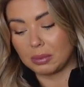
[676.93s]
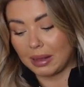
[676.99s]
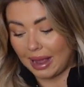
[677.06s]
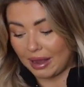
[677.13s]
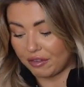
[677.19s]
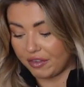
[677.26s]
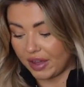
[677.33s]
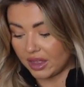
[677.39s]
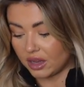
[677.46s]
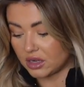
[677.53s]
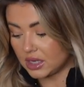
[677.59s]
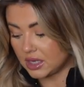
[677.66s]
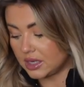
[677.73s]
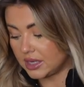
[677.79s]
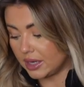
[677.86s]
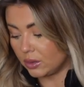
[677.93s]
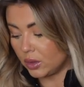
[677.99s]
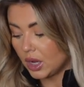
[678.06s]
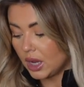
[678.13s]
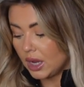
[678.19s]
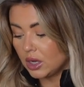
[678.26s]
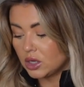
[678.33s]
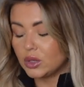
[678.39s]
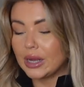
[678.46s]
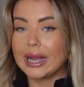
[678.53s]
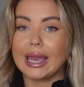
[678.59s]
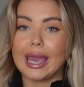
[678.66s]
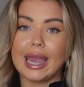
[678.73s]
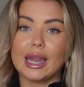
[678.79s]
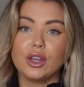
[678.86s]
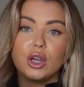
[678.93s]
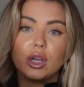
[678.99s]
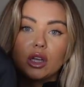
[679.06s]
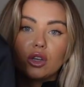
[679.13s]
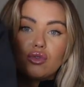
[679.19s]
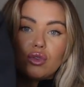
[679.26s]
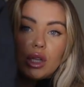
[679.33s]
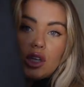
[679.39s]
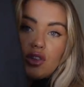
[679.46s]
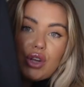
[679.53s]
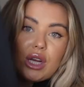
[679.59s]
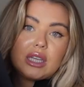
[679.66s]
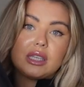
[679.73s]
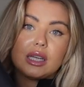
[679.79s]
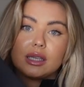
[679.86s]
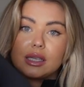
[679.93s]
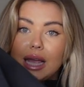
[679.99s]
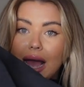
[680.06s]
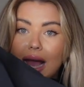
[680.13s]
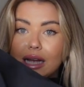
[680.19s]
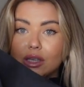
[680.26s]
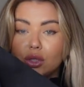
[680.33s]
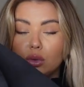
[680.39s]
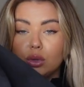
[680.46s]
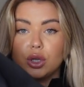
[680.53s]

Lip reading: black feather detail. So again, you could really dress this casual.